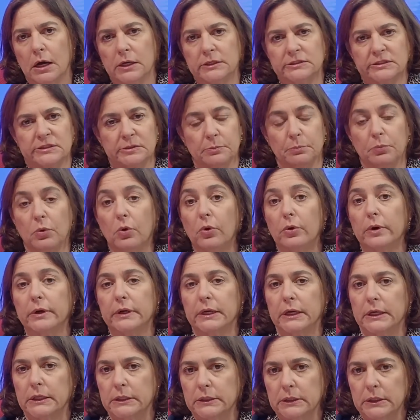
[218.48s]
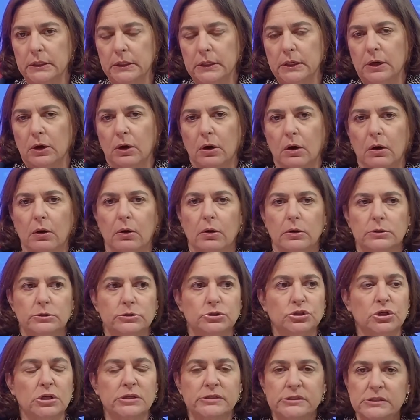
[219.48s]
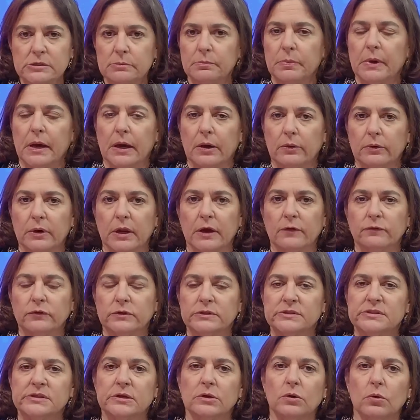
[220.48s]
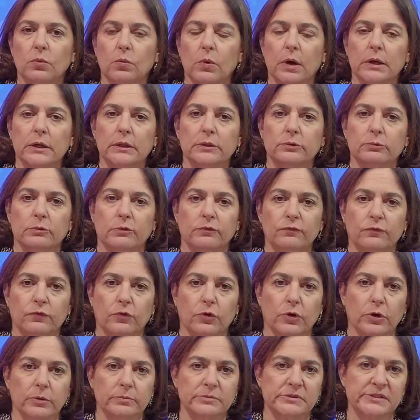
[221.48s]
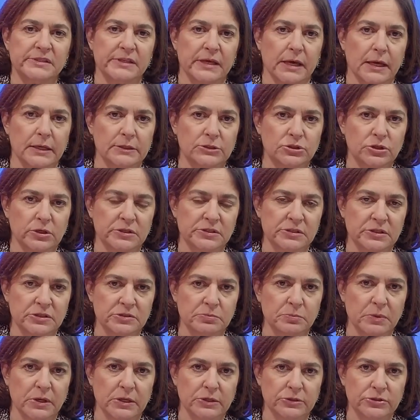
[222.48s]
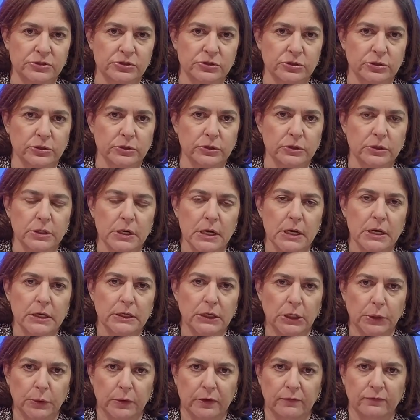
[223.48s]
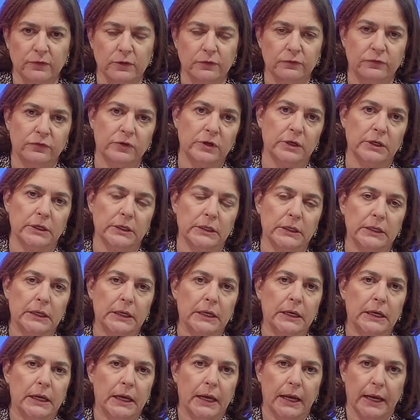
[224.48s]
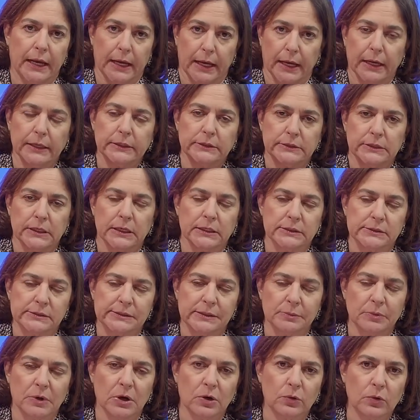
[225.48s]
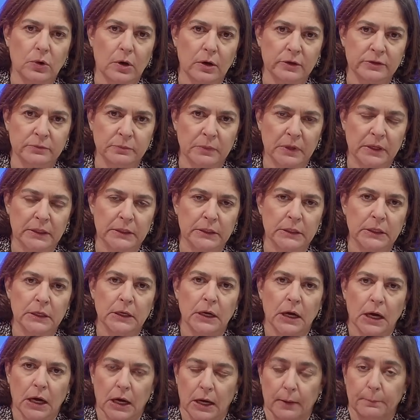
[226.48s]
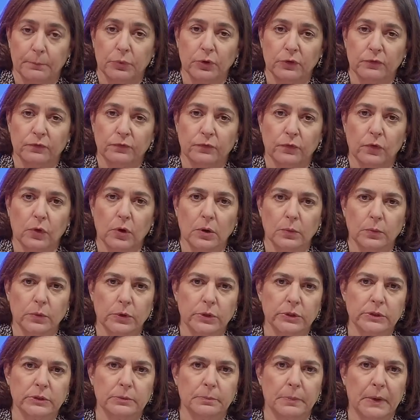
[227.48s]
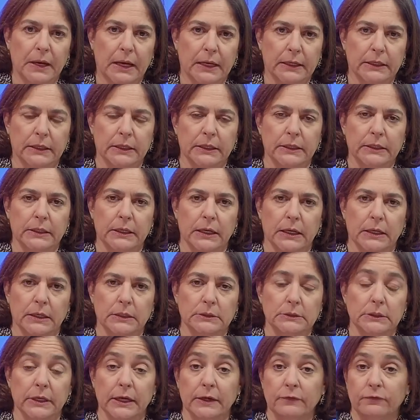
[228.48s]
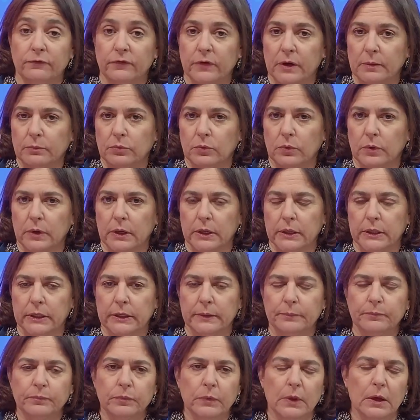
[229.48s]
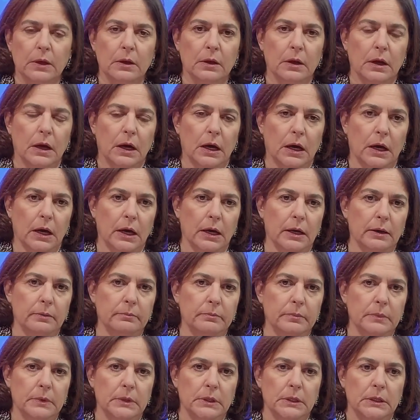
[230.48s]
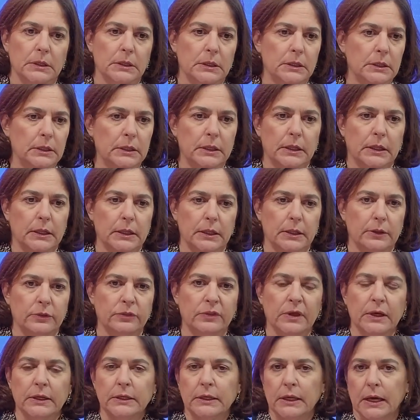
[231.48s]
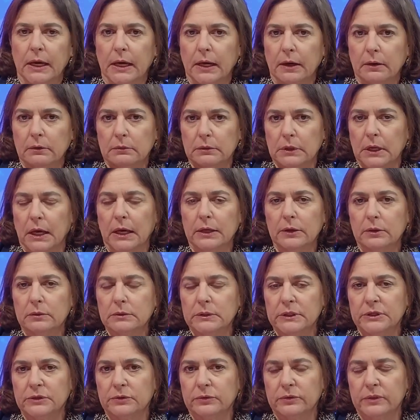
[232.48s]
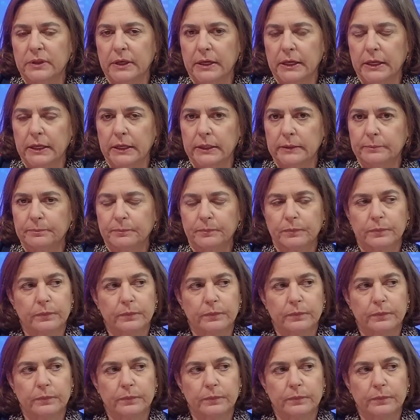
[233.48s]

supported just about every single one of the reforms that Justice Minister Yariv Levin and Simcha Rothman put forward back in late February, they now not only do they